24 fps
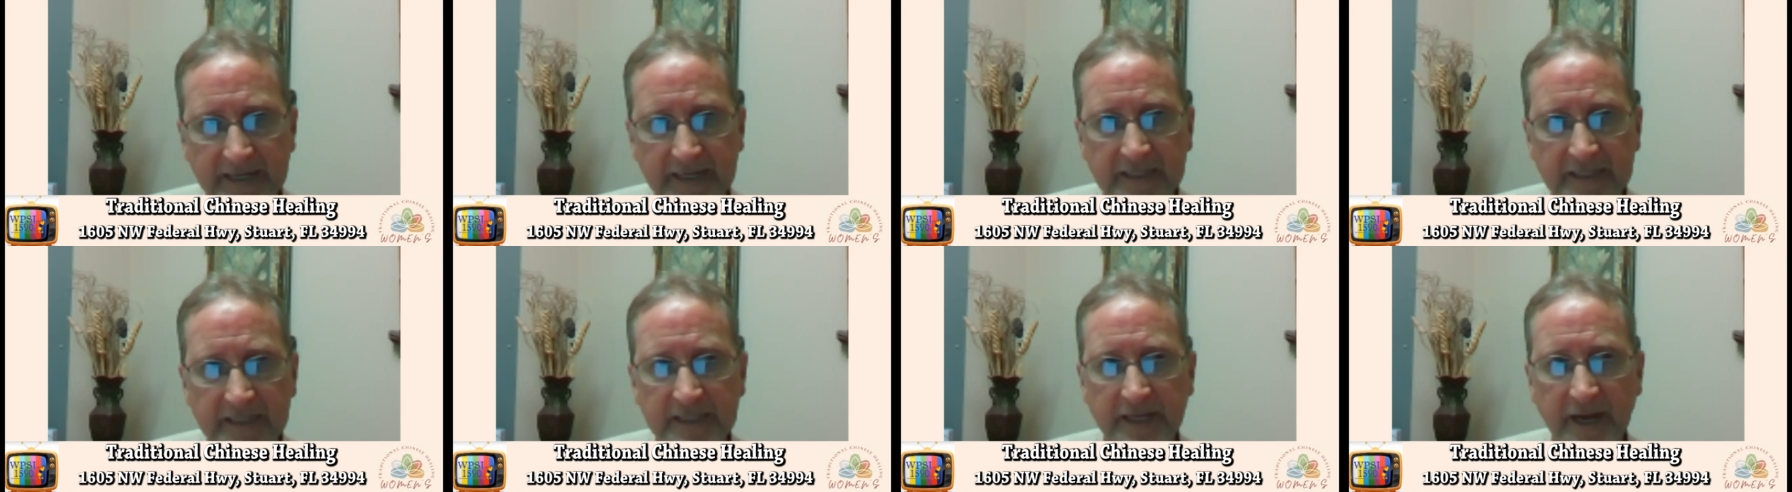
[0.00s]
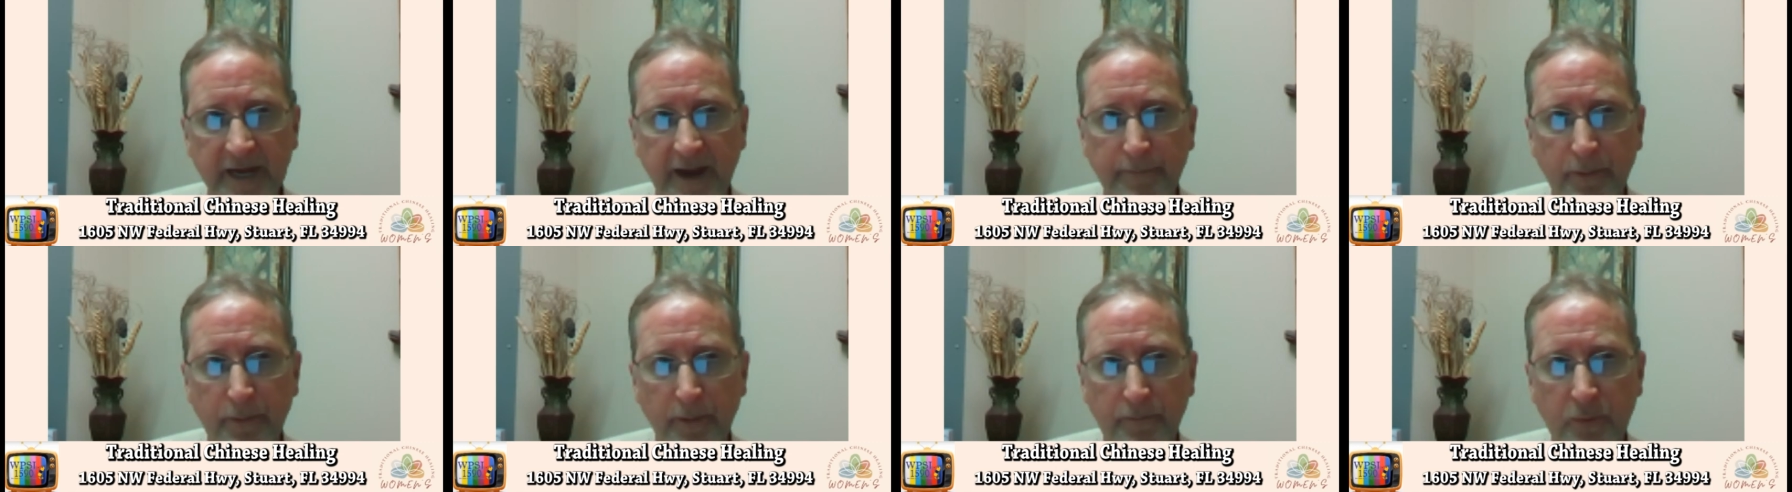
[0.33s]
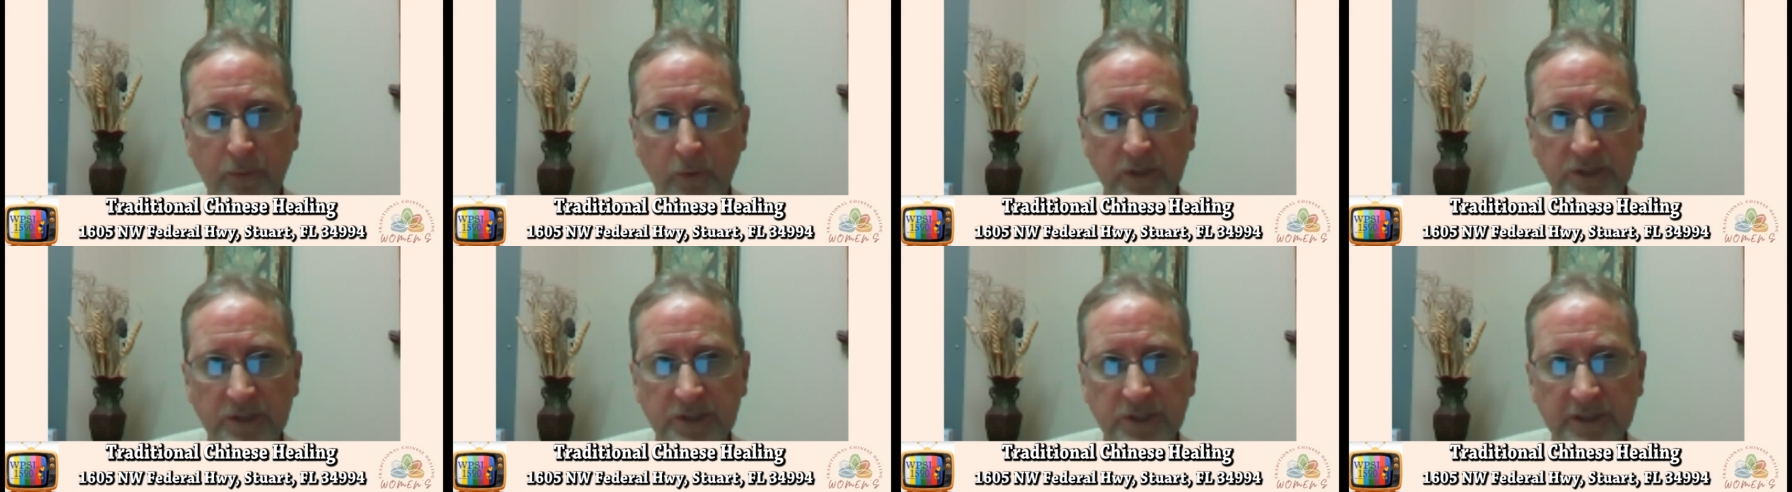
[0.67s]
into the upper
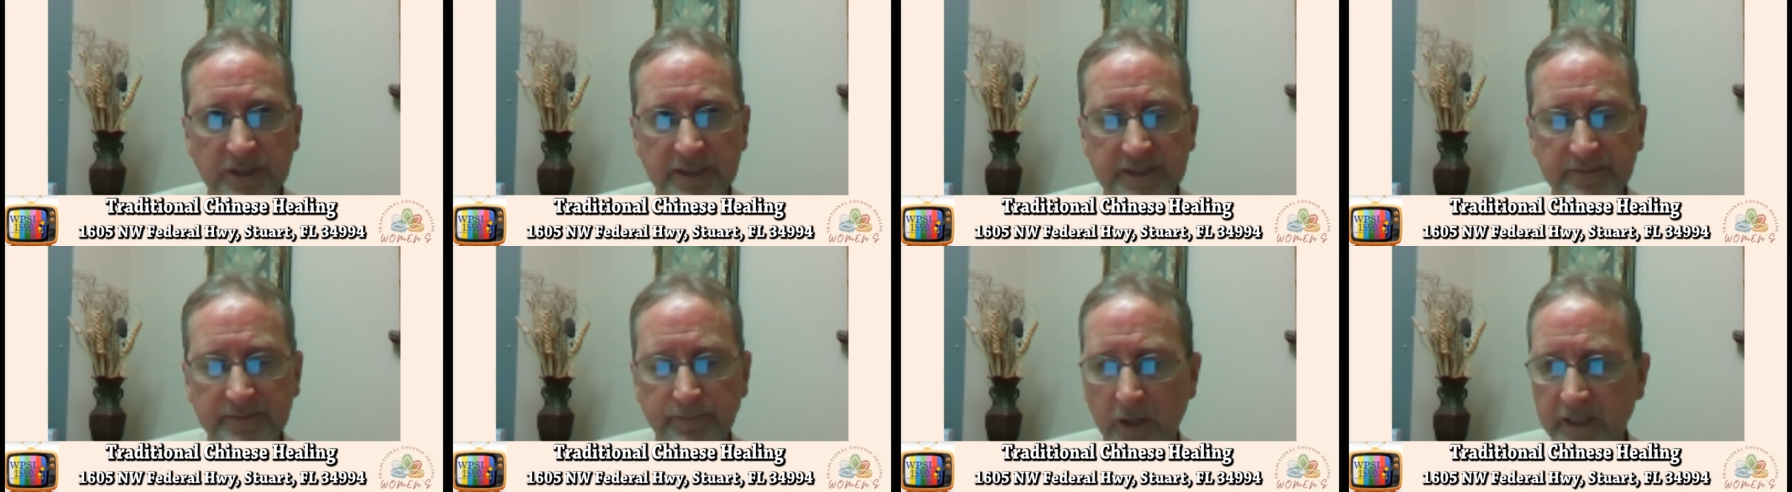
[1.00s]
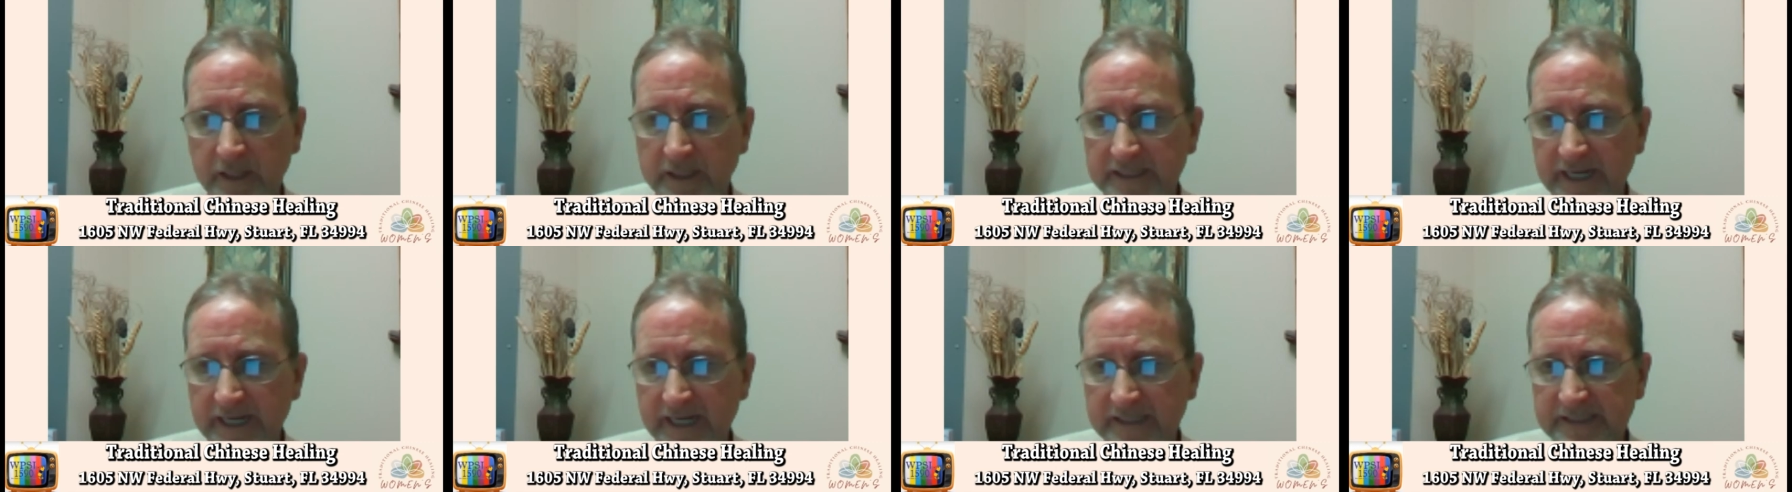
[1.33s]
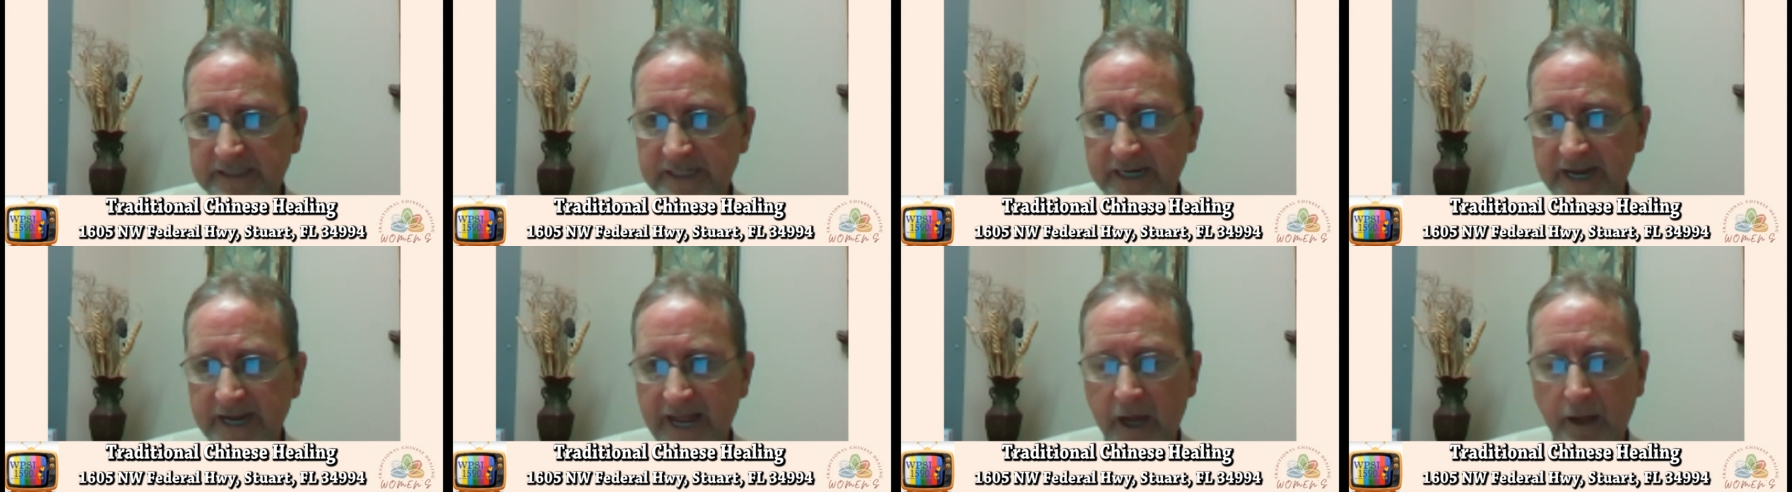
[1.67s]
portion of the small
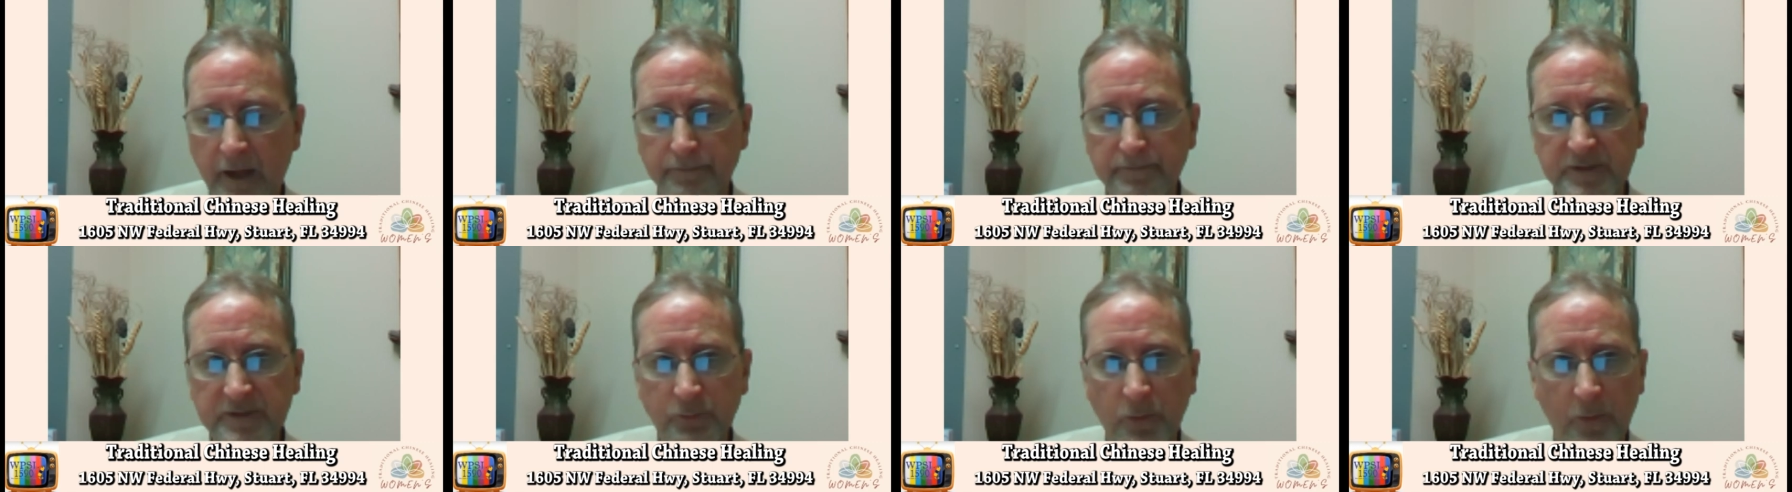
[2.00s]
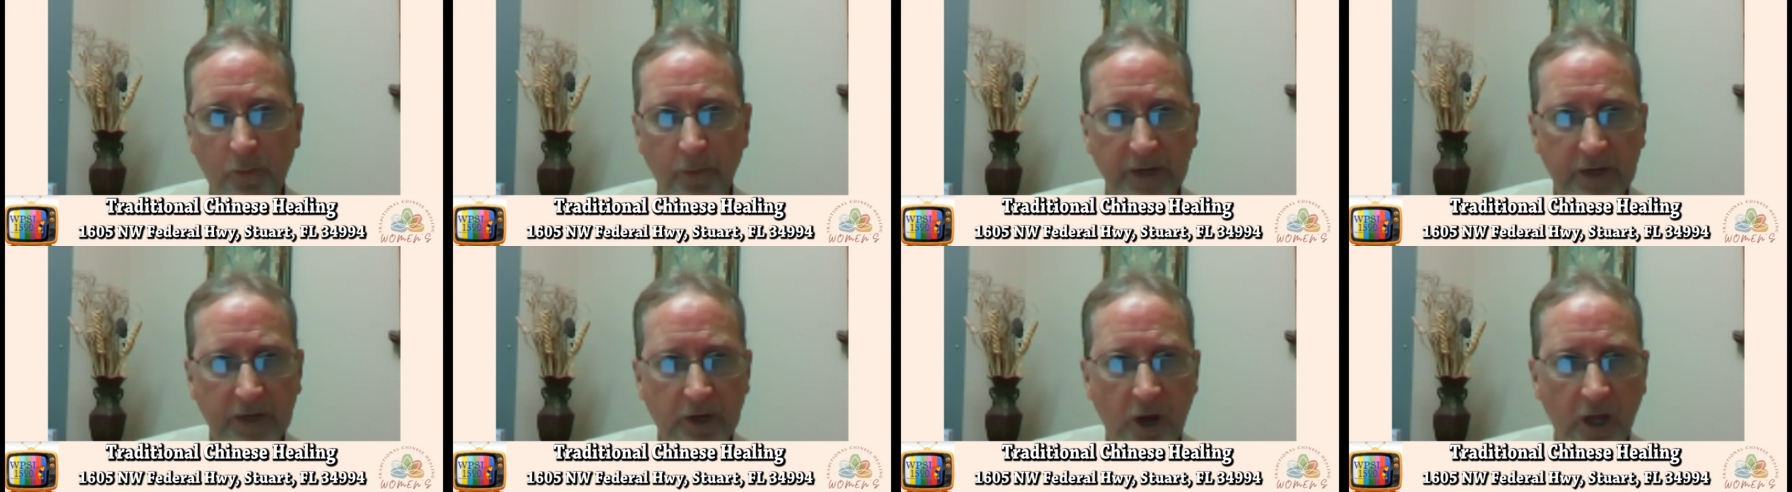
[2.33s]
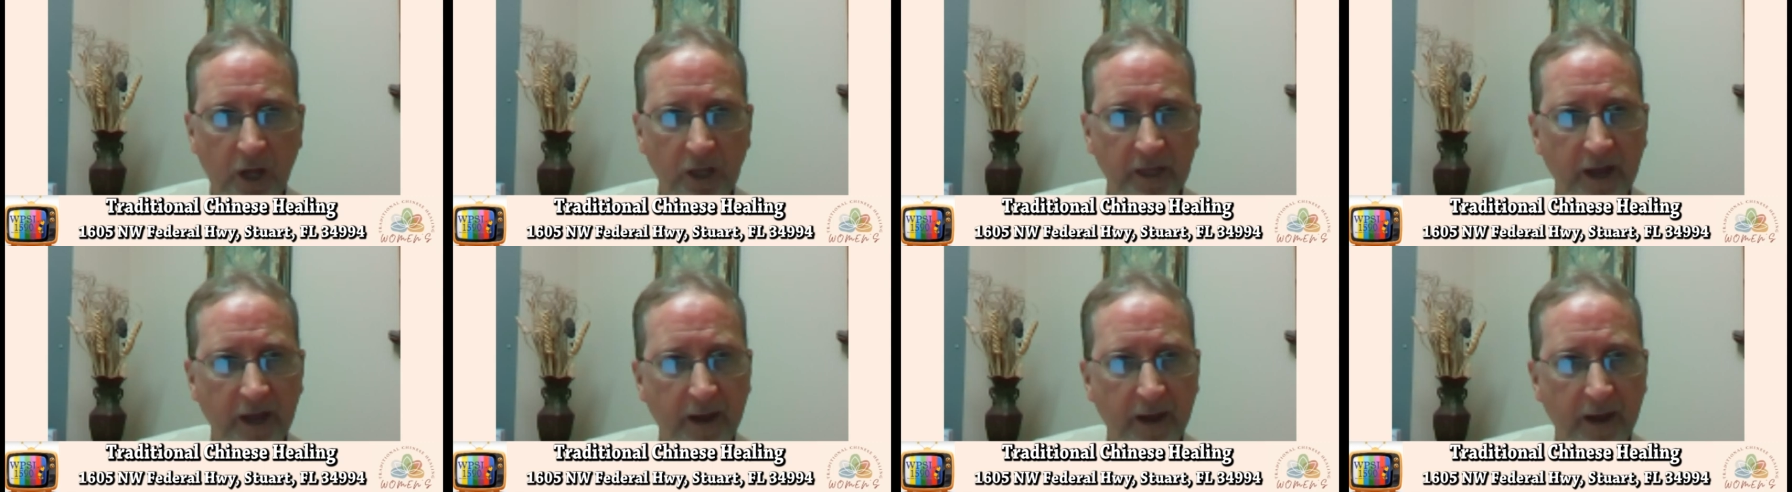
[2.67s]
intestine helps what we call